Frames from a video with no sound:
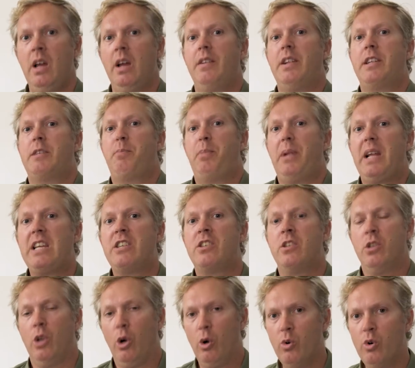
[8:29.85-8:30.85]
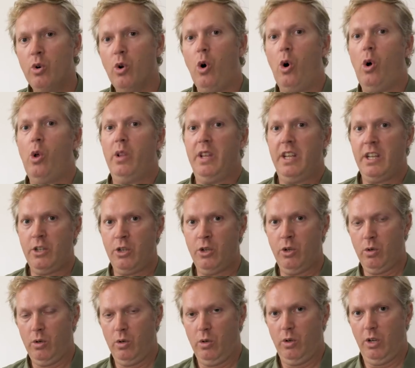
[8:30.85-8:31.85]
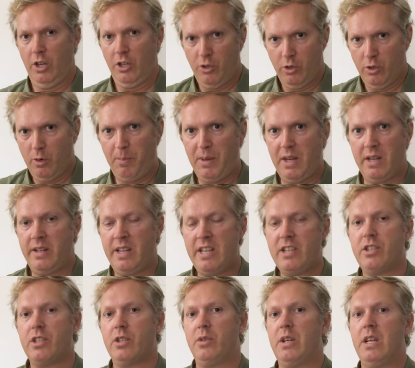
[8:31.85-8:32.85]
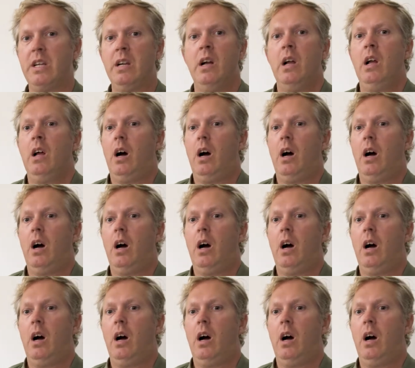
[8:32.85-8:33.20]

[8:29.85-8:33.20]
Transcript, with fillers: that plays no role in, in European history,